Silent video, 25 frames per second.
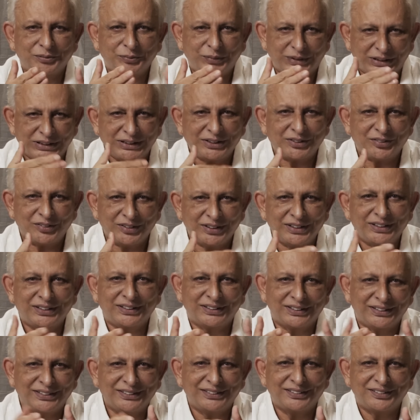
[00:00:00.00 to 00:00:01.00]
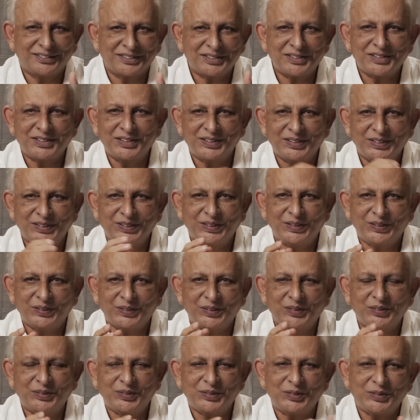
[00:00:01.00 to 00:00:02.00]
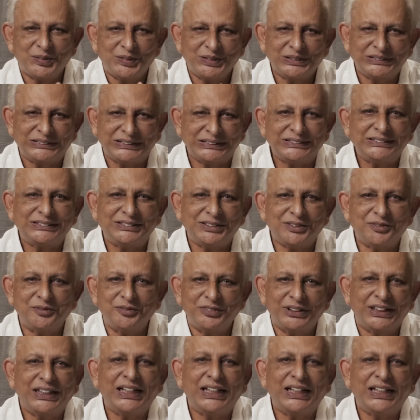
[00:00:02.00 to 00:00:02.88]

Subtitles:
particular system.